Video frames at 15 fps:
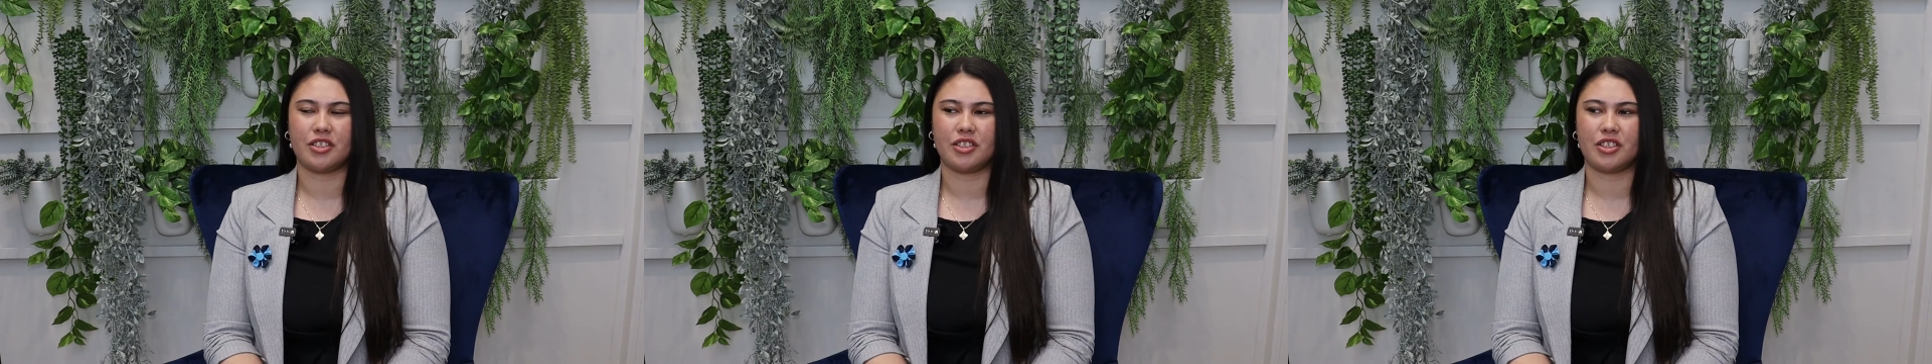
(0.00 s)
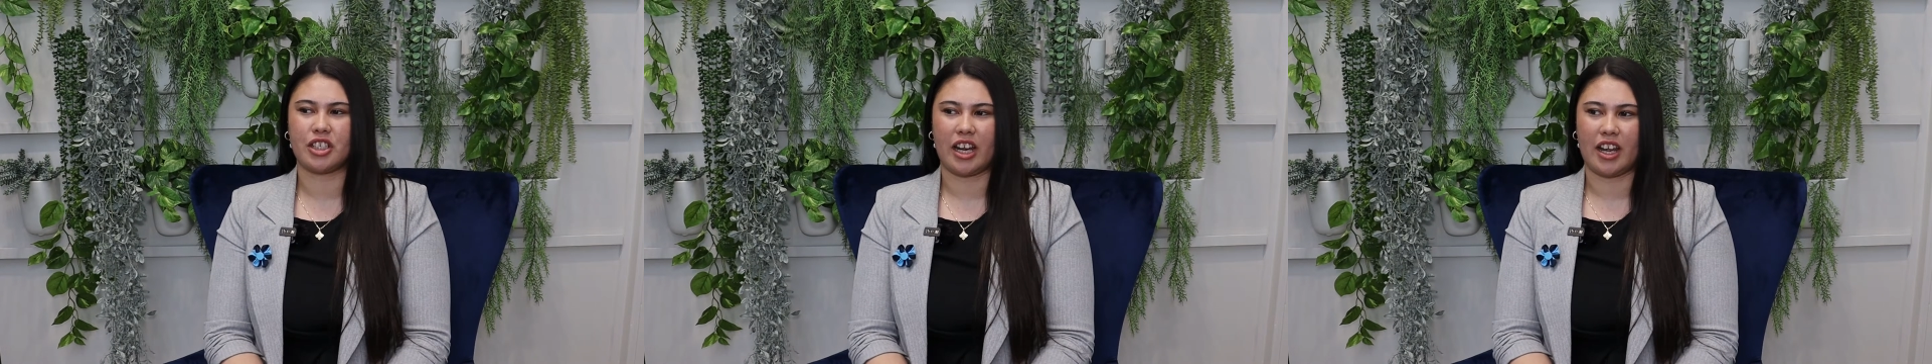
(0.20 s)

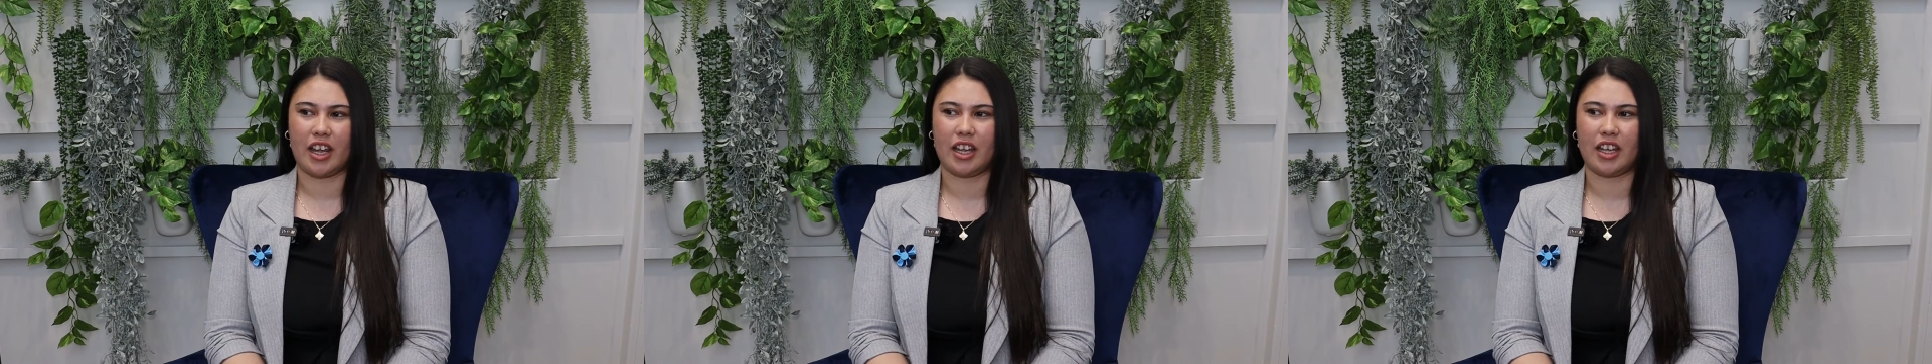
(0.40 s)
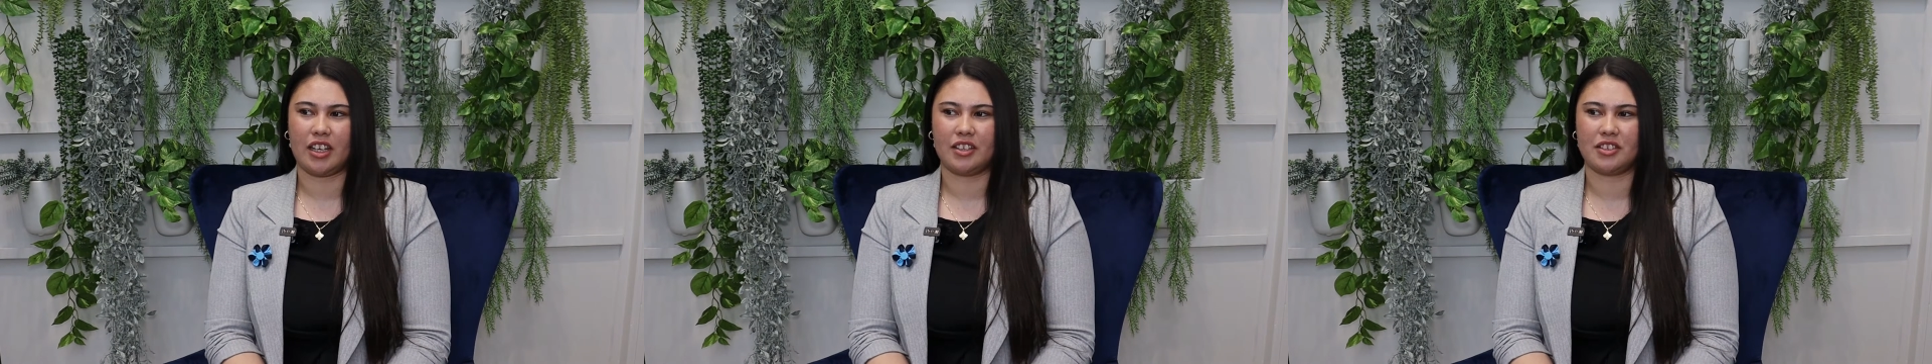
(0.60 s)

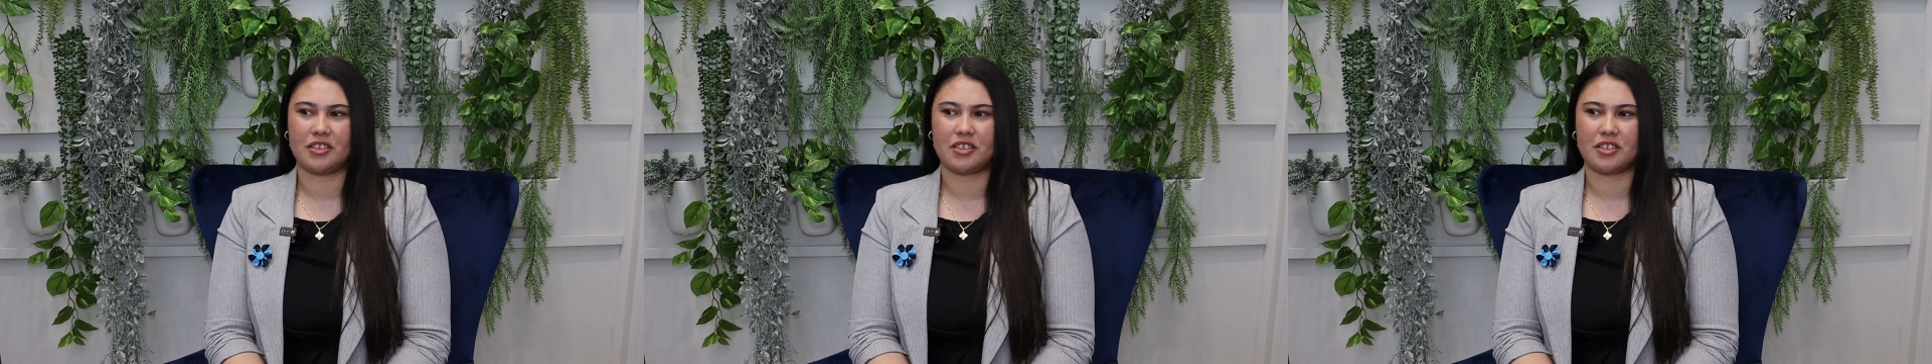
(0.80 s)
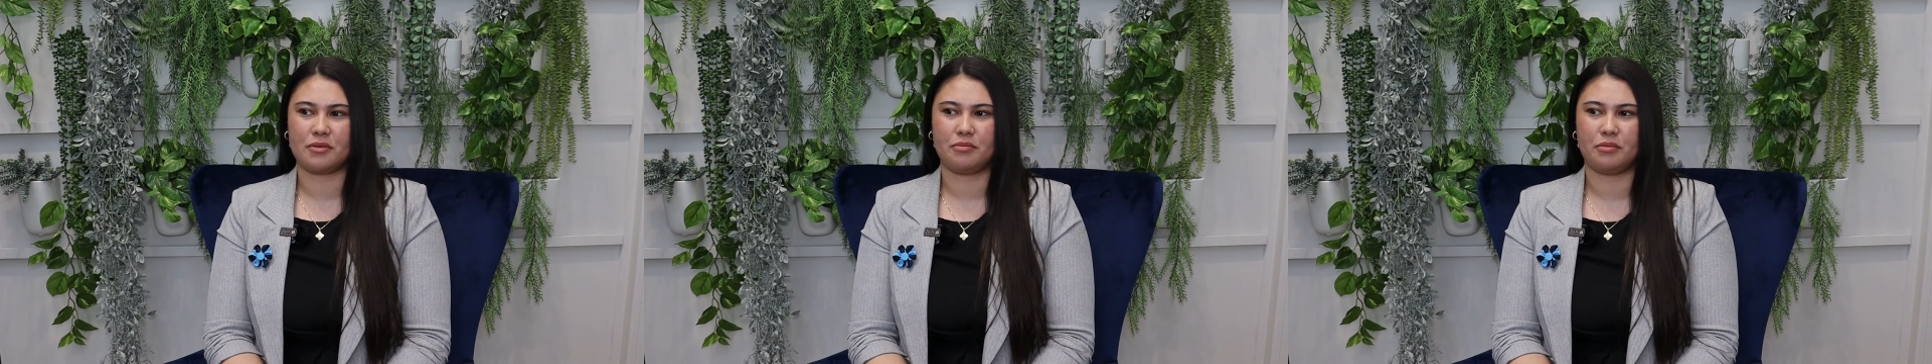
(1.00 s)

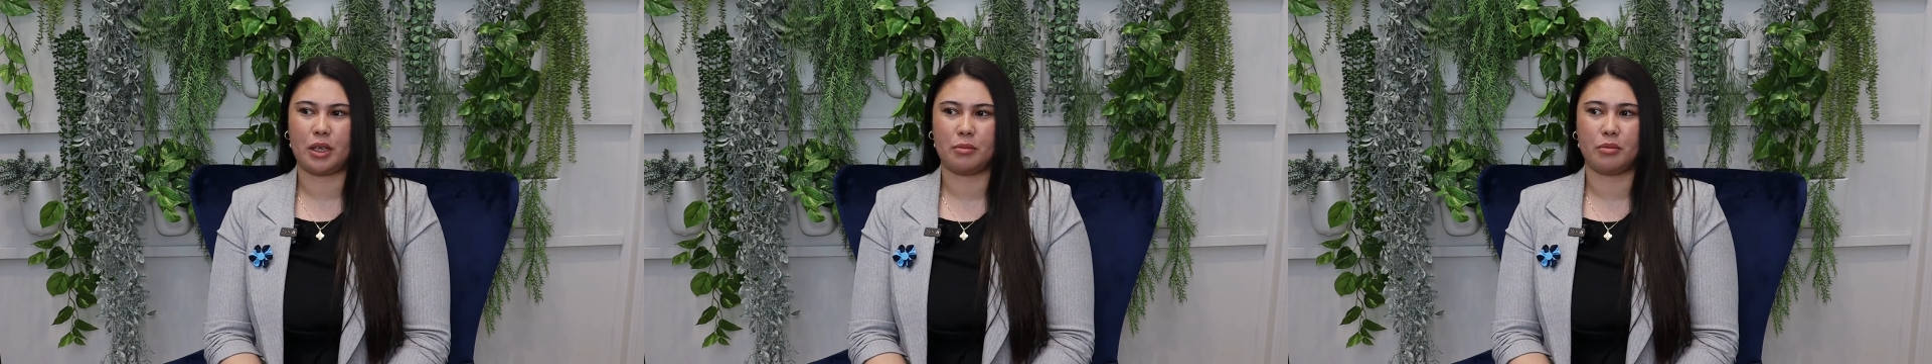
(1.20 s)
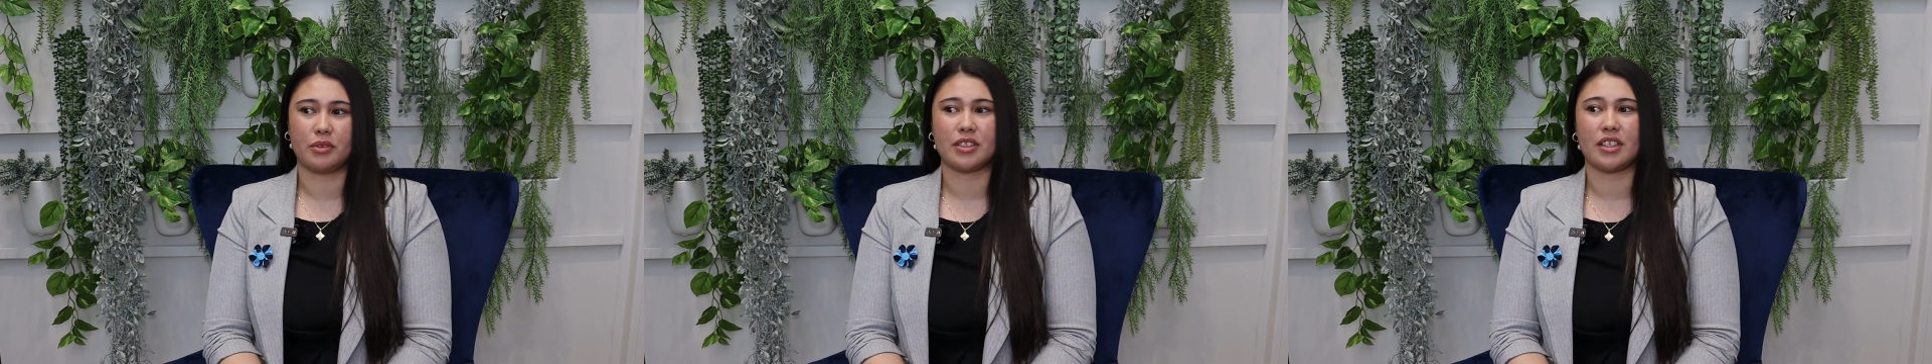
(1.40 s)
change
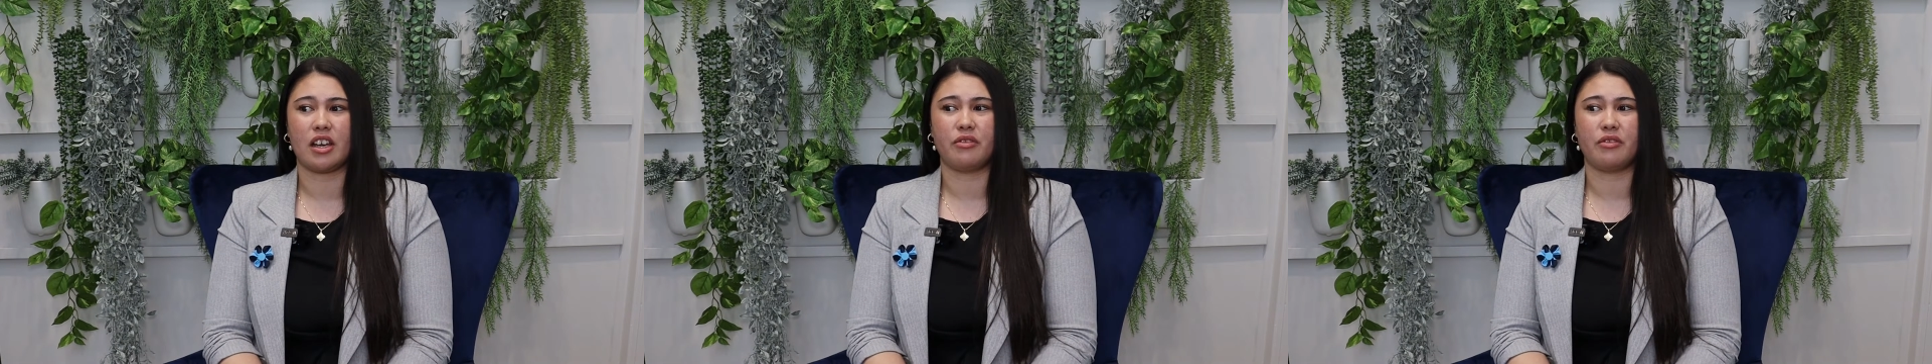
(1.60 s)
people's